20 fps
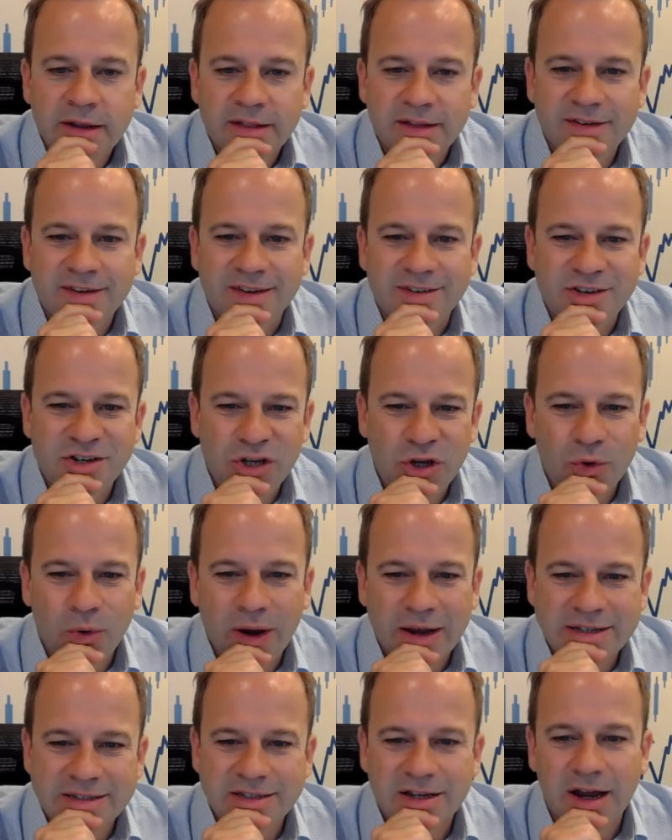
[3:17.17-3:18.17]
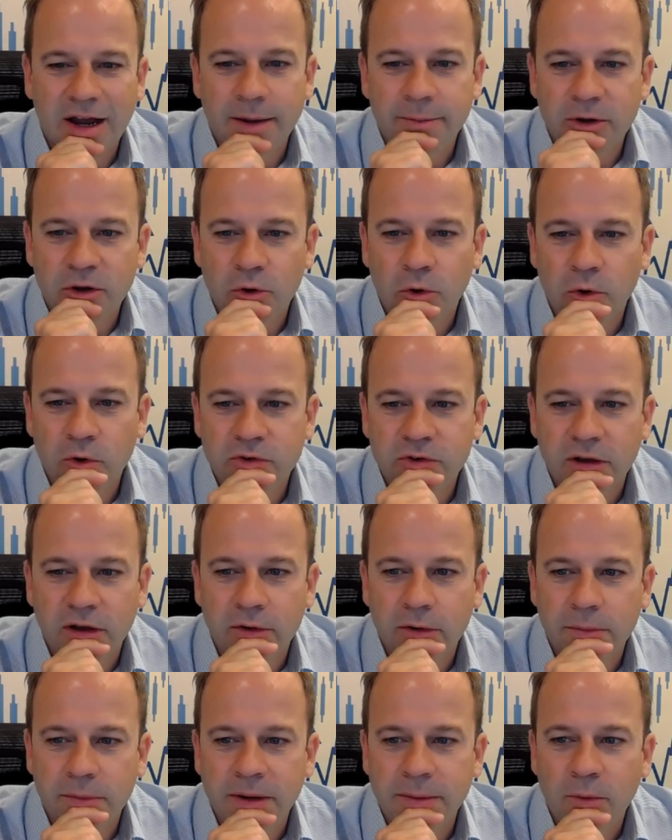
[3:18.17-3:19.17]
This is U S time, of course, so
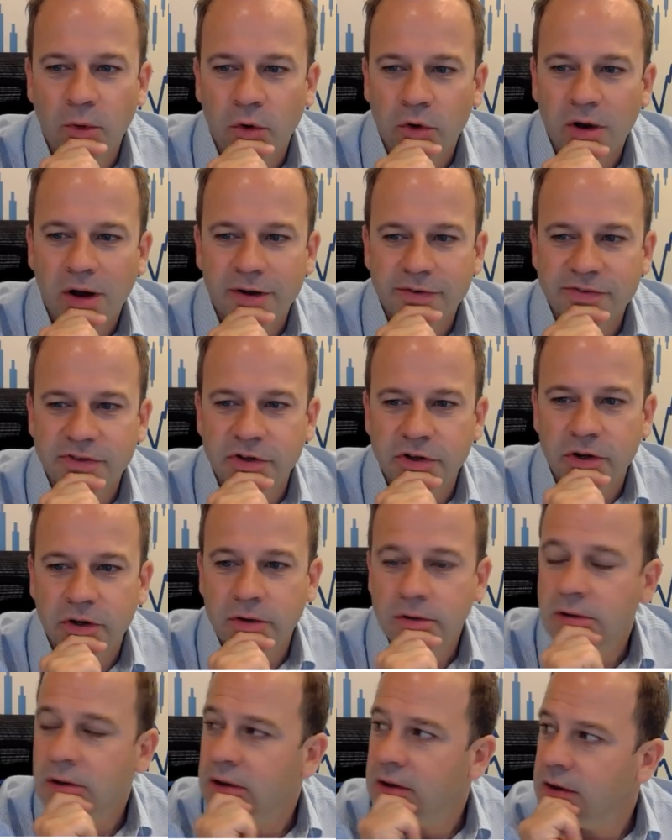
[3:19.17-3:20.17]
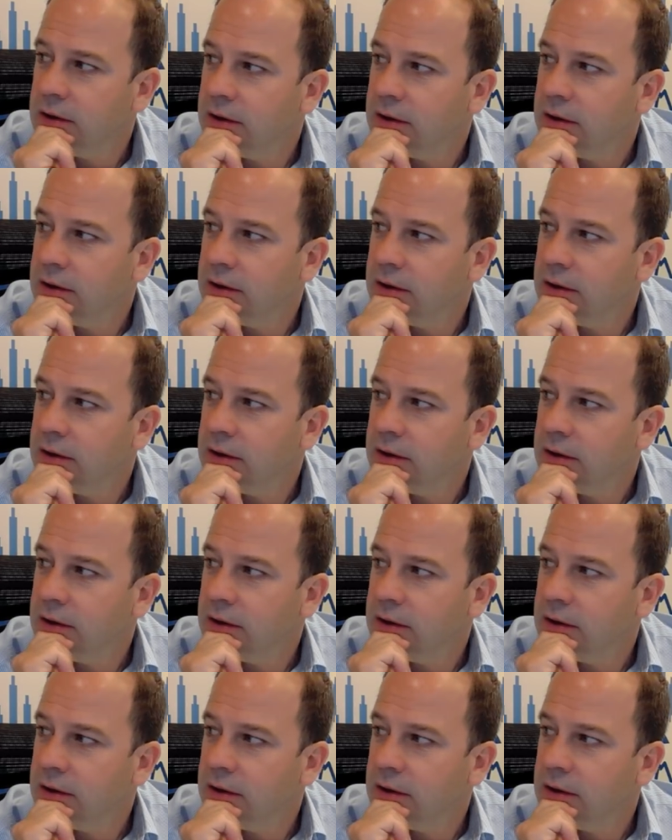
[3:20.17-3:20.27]
it'll be more afternoon